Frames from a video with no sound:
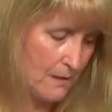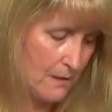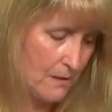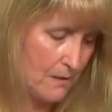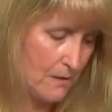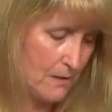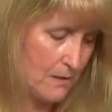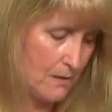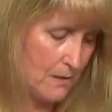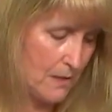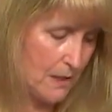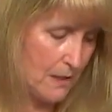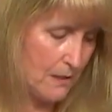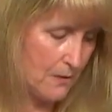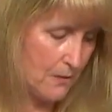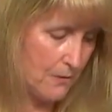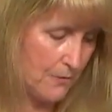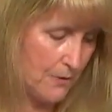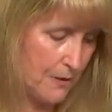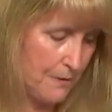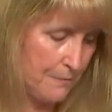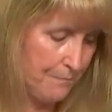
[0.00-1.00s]
So that's
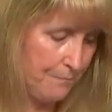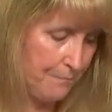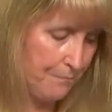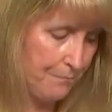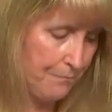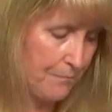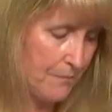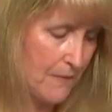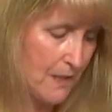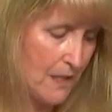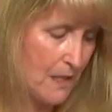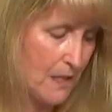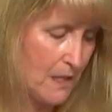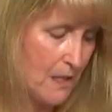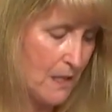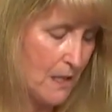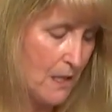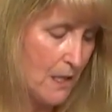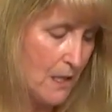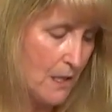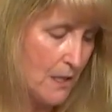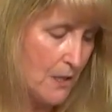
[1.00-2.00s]
great.
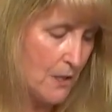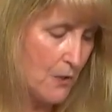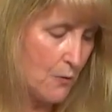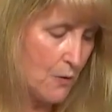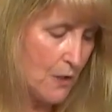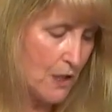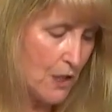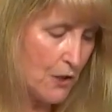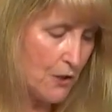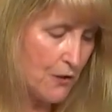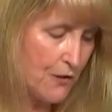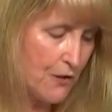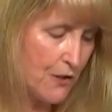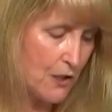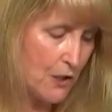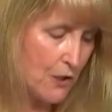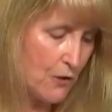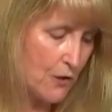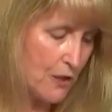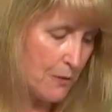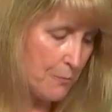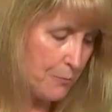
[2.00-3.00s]
You know, another
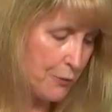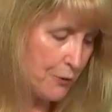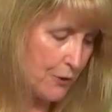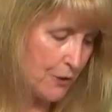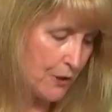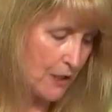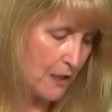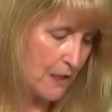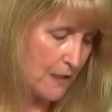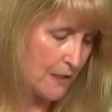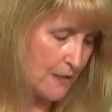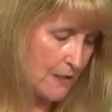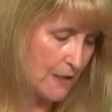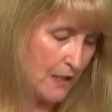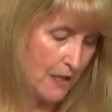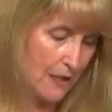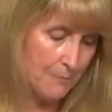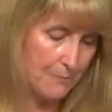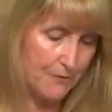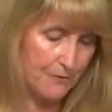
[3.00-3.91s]
thing you can put on top